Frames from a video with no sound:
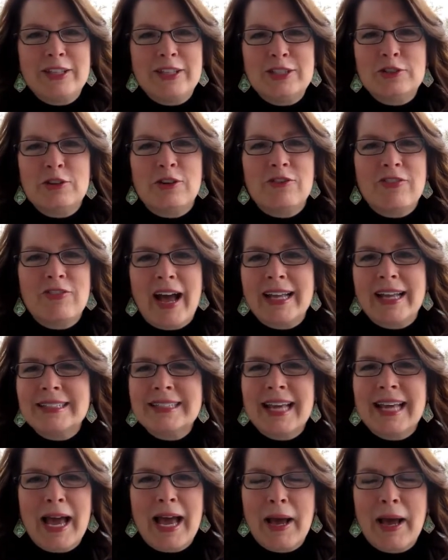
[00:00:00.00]
that you'll
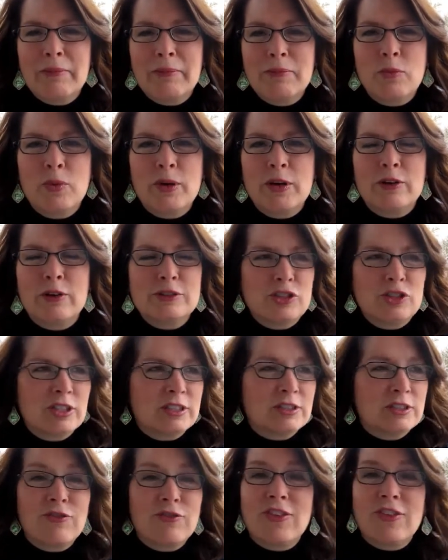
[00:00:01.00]
find time will
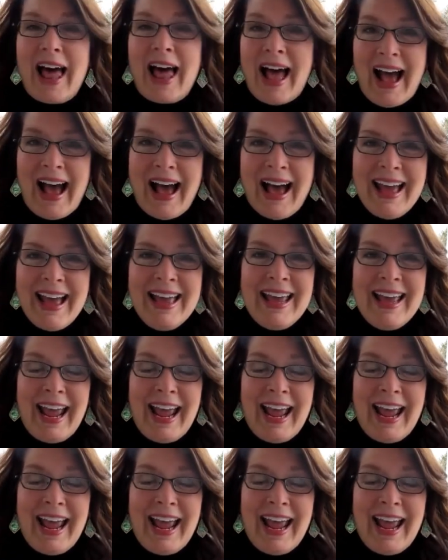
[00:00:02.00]
just fly,